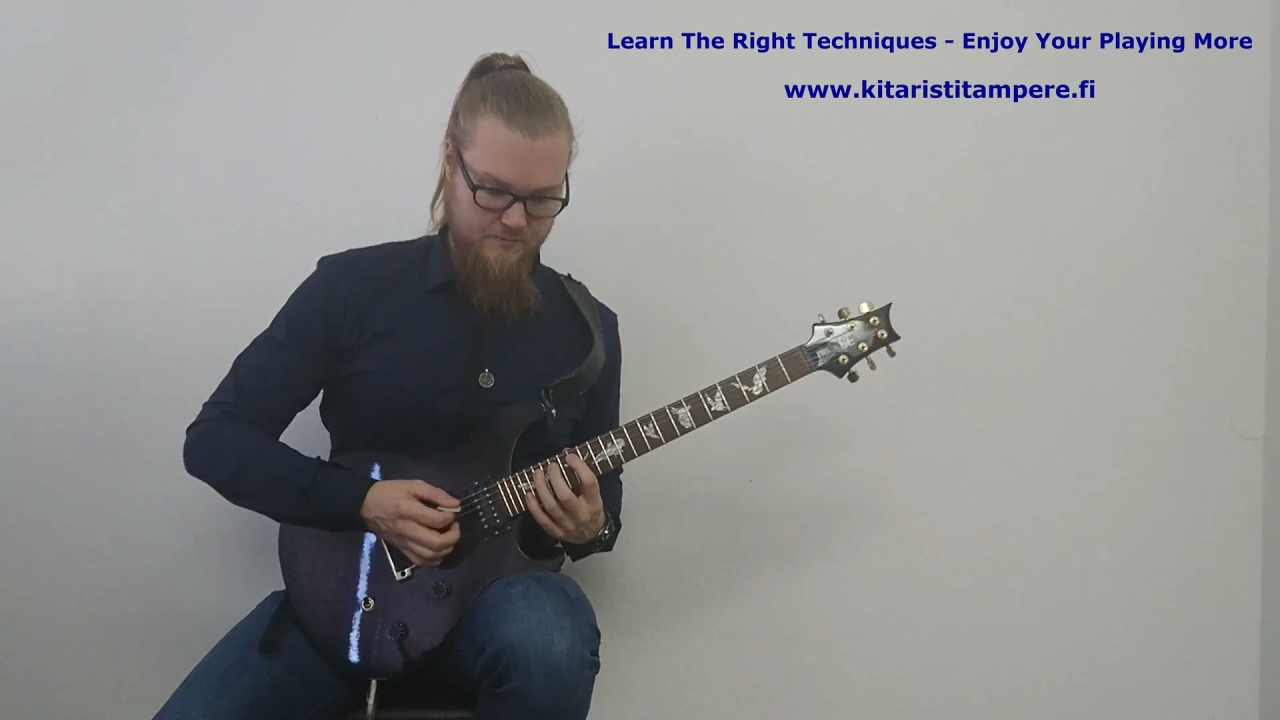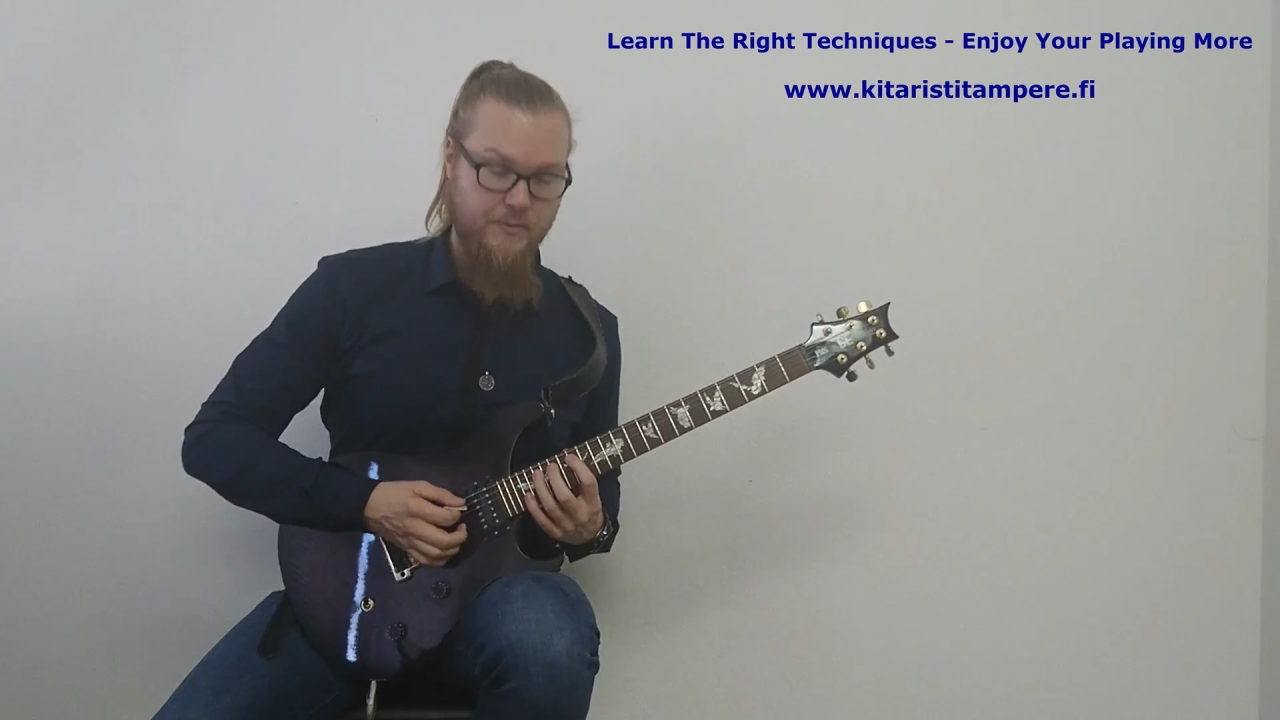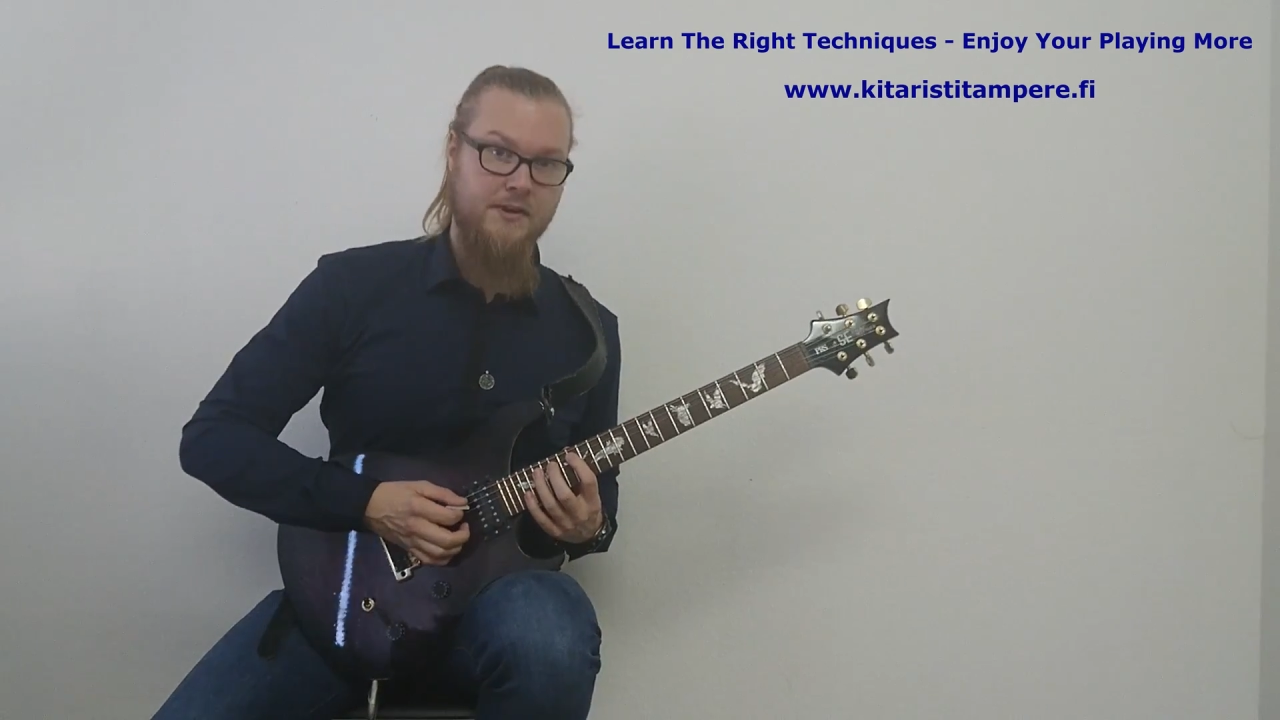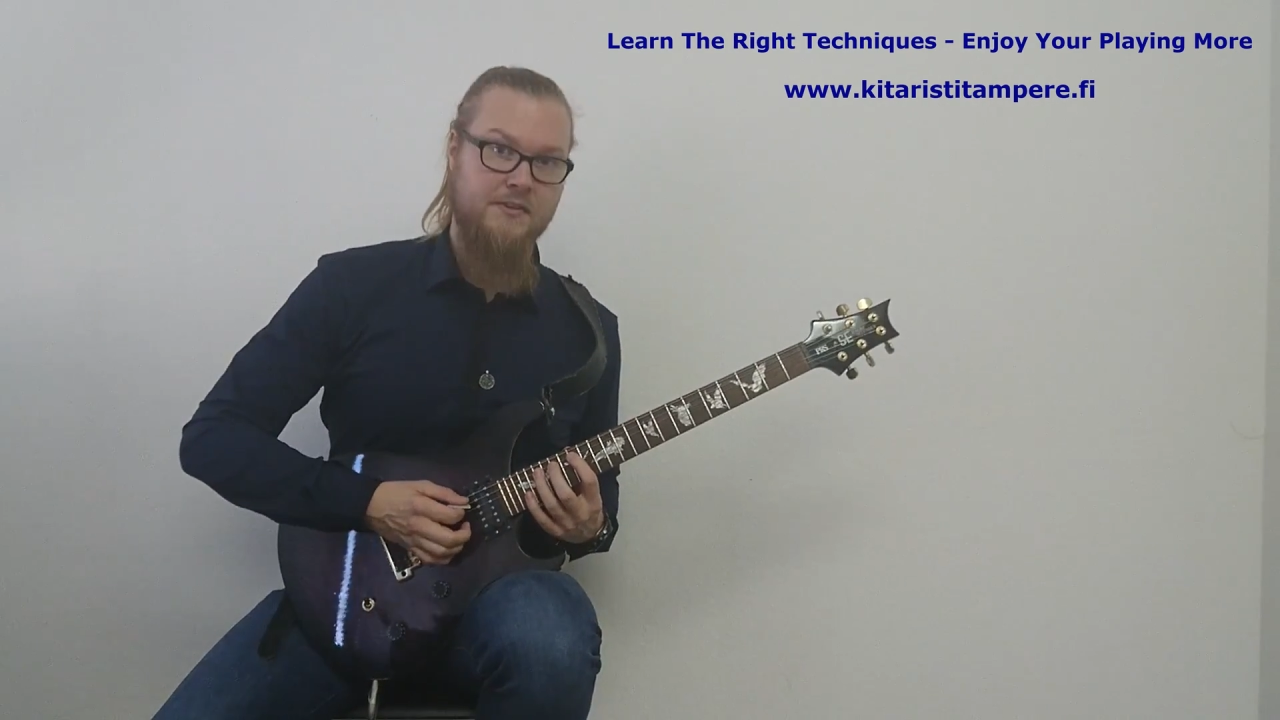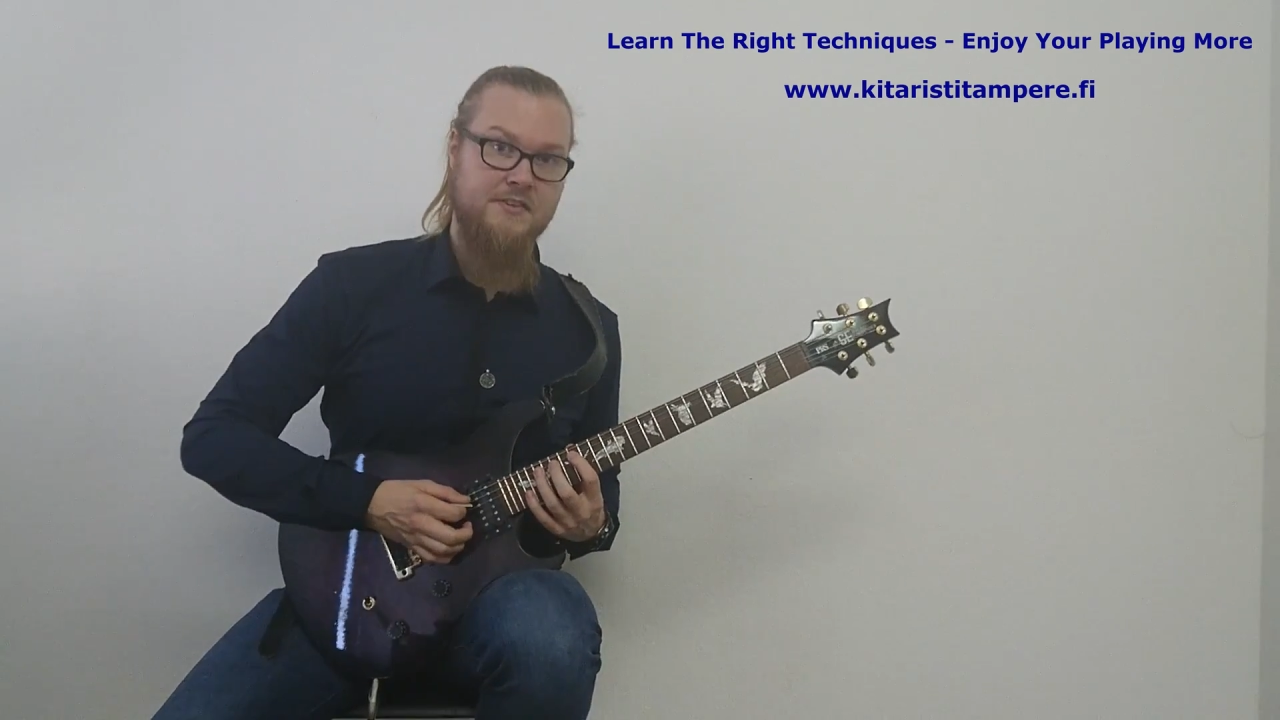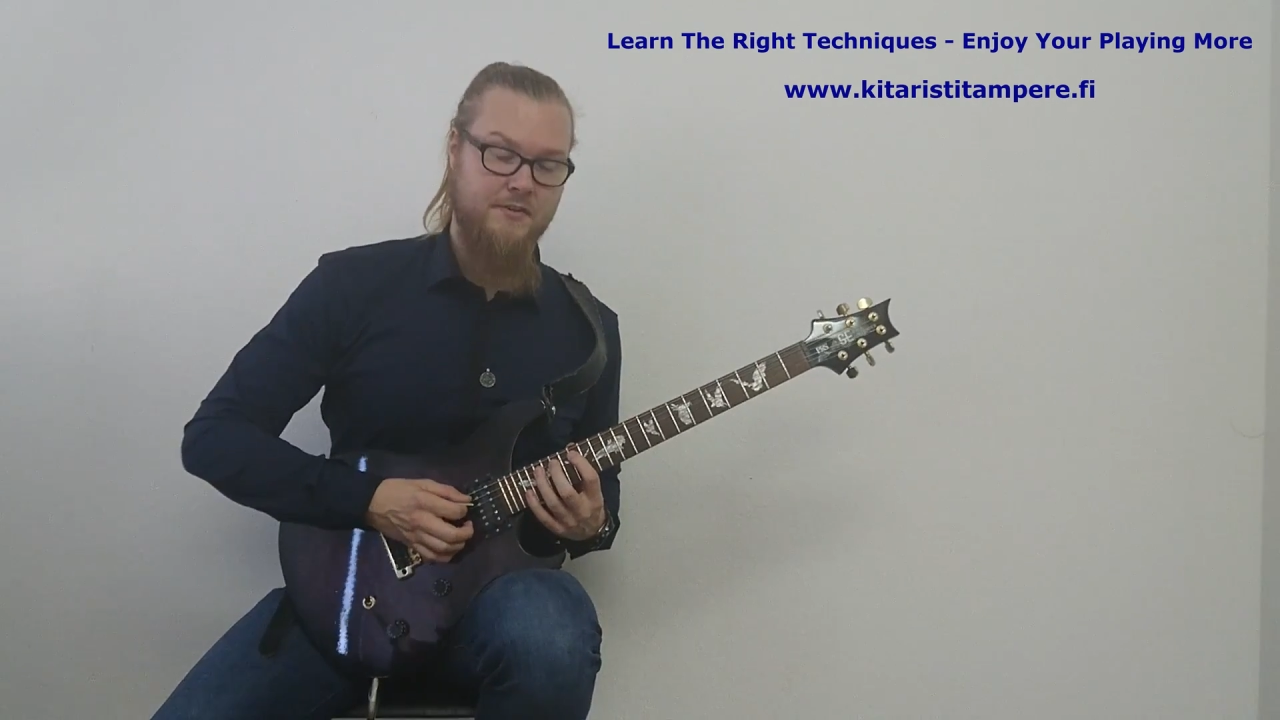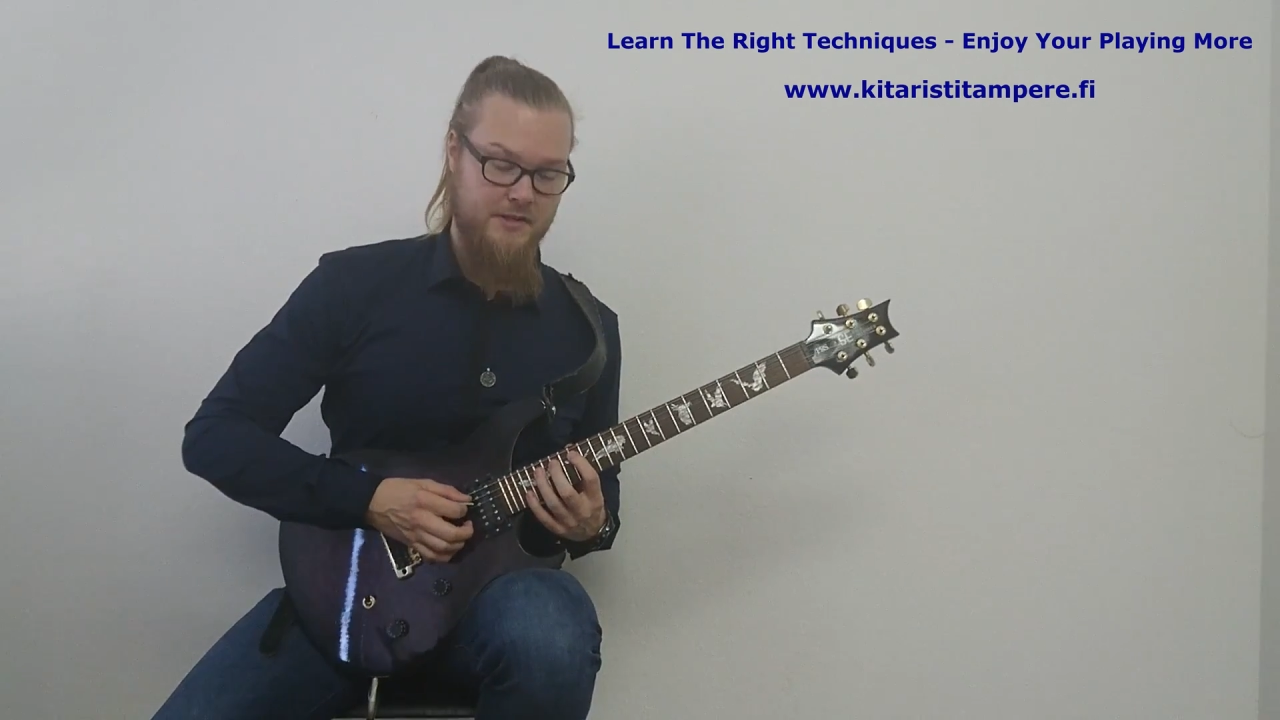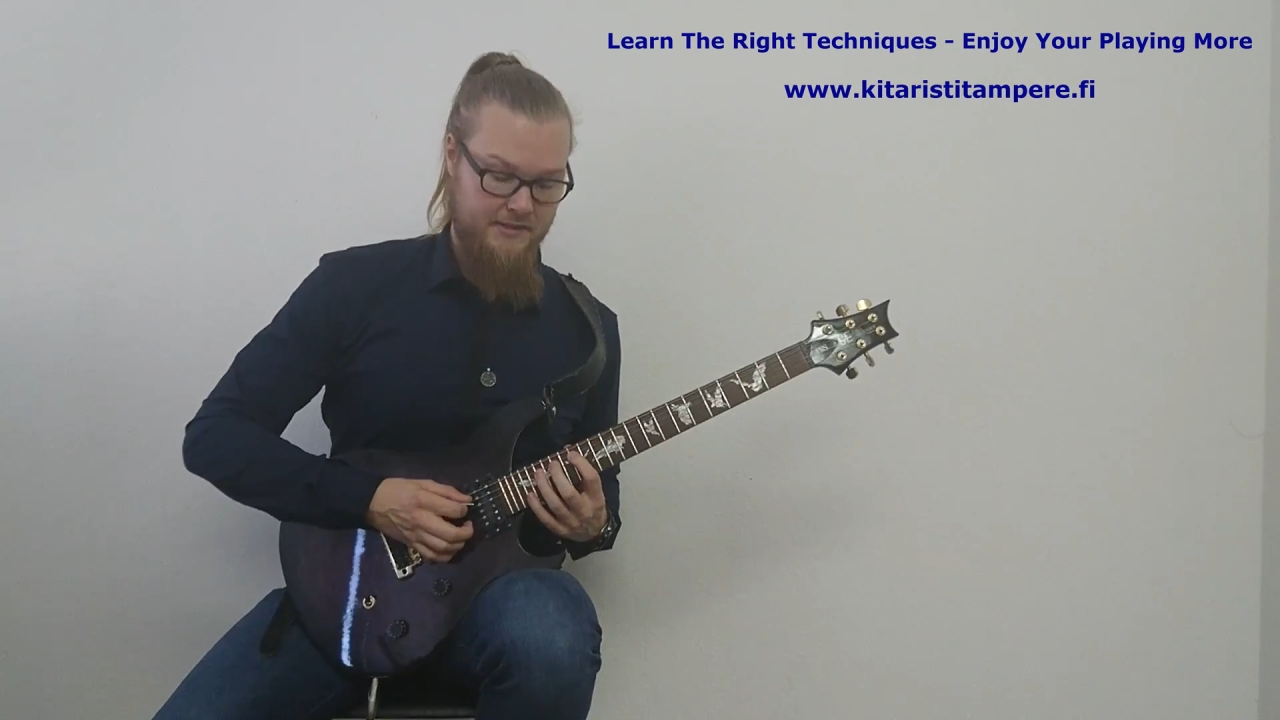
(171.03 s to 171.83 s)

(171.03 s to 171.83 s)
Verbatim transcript: will sound